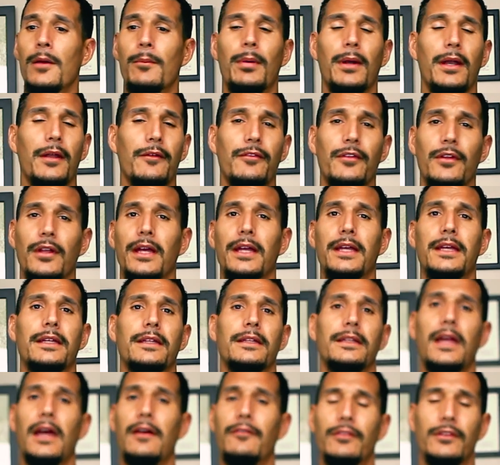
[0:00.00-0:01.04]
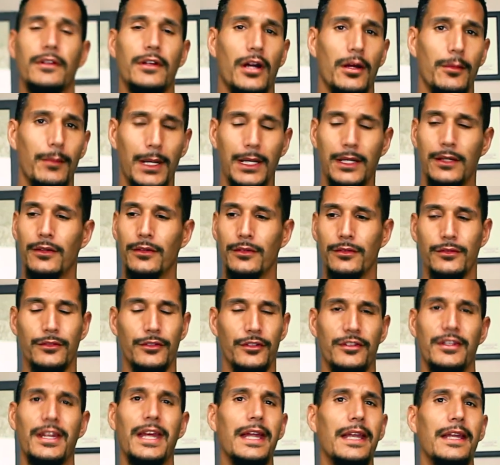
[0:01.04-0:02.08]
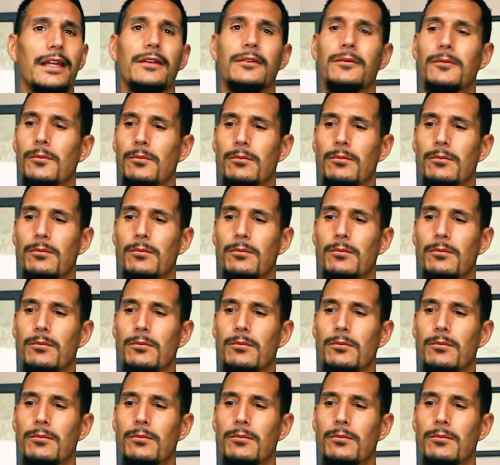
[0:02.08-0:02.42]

but I feel like Evan Carmichael just hit it